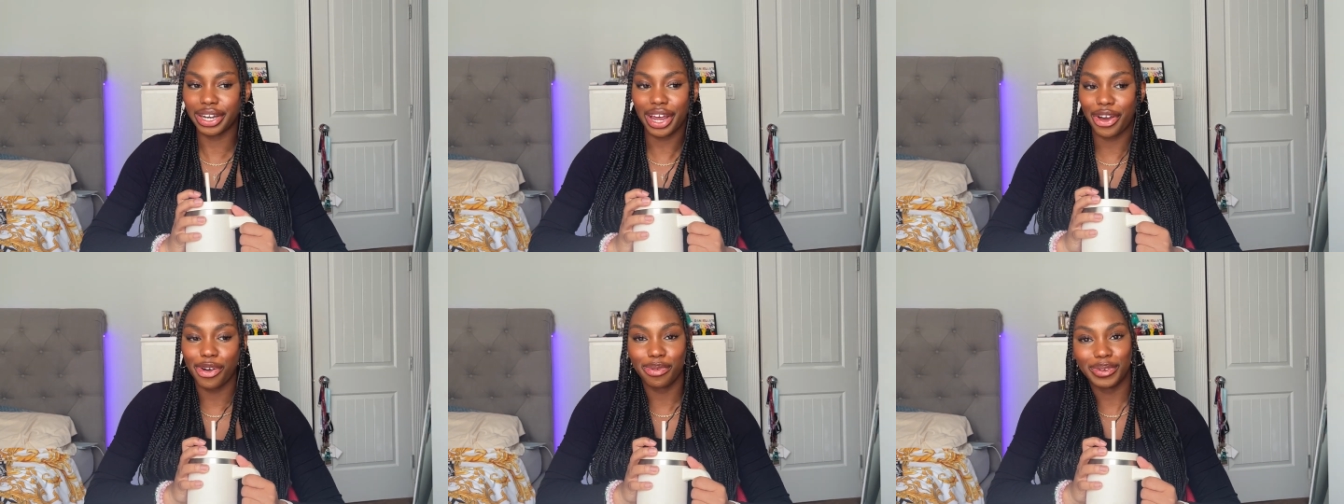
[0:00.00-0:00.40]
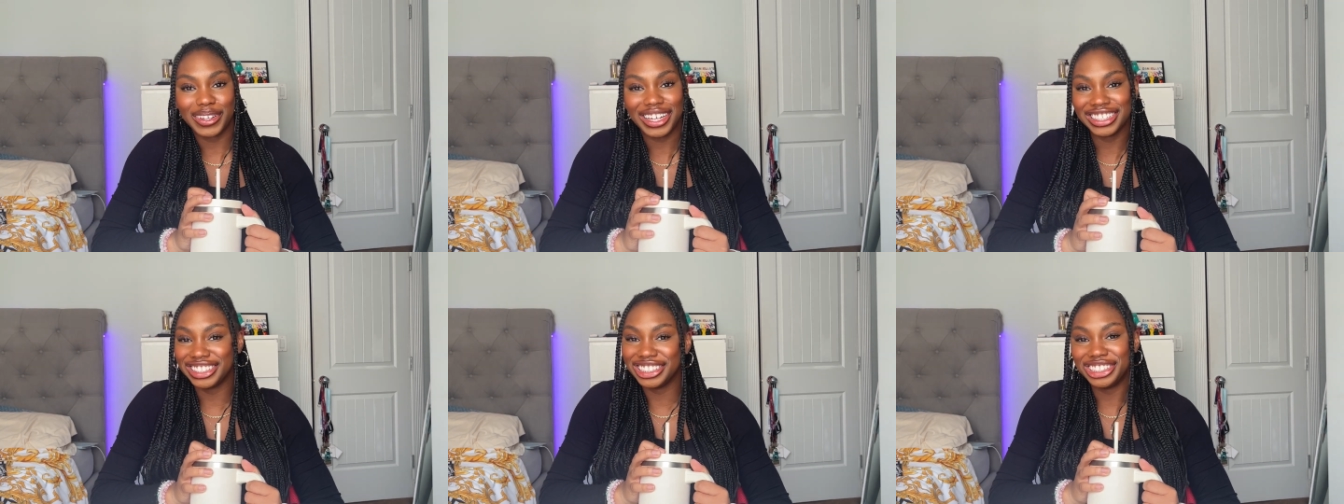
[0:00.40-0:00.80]
I hope you
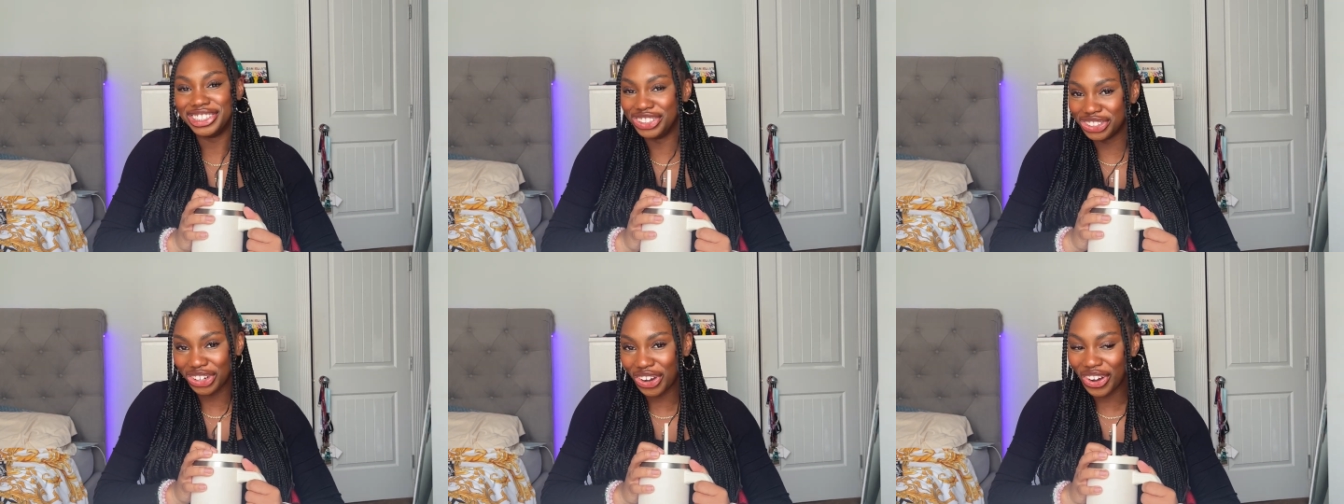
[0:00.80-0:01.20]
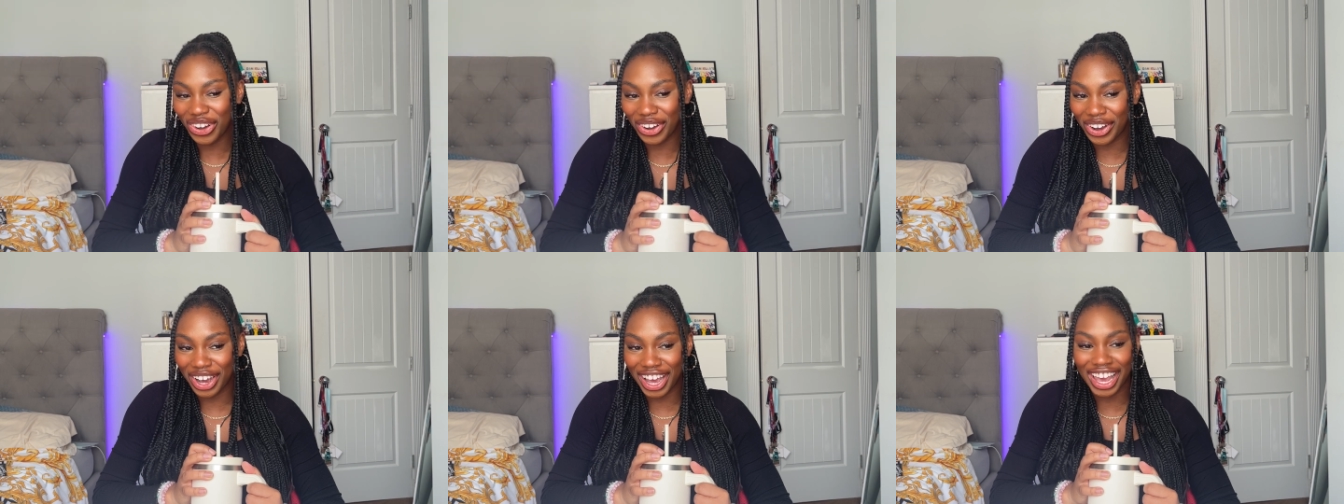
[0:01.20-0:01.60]
guys
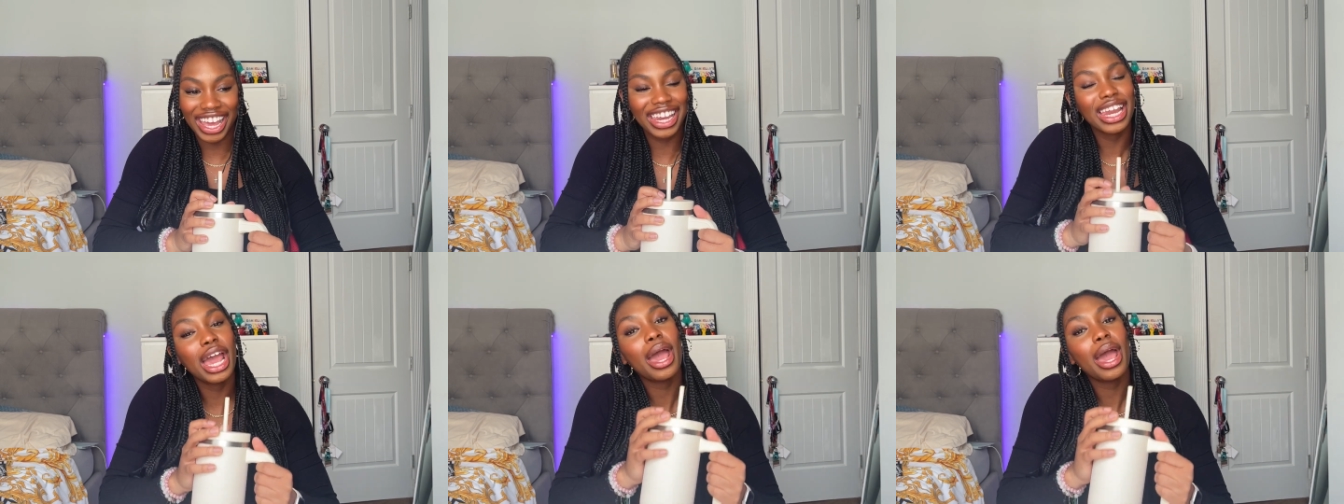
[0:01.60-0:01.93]
enjoyed.